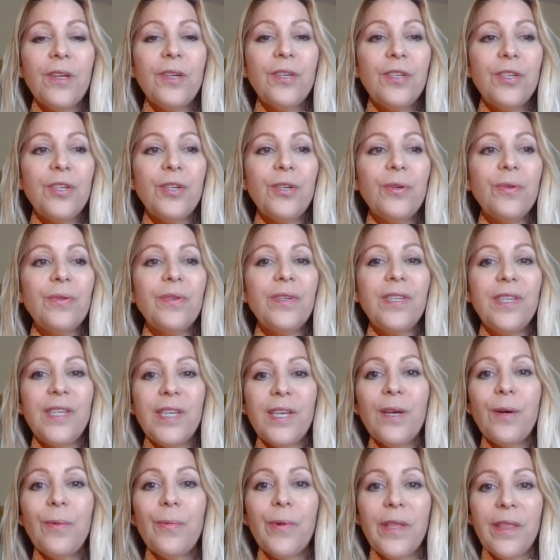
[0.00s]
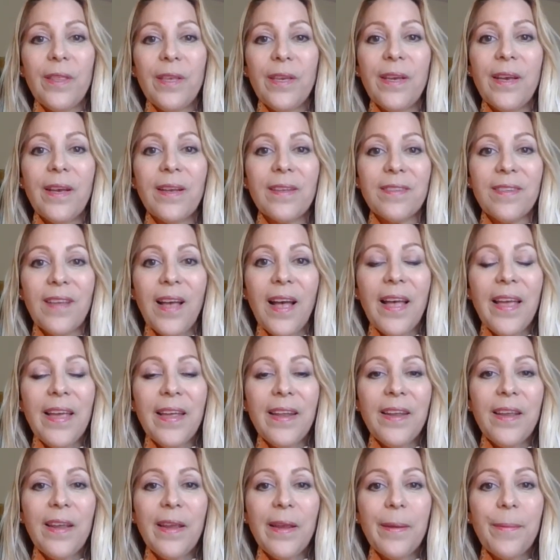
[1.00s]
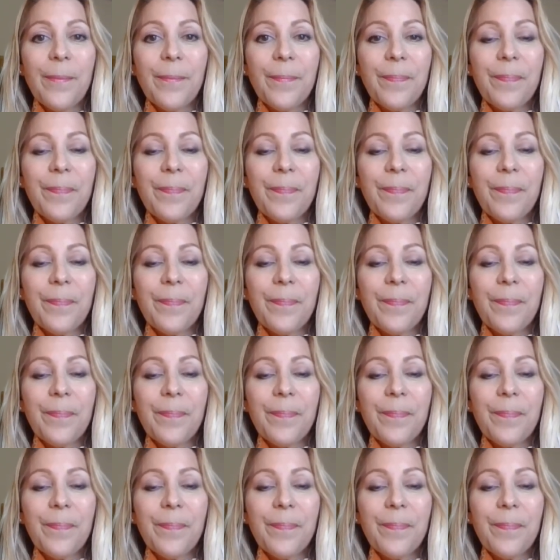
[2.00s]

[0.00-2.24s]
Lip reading: to deal with the anxiety.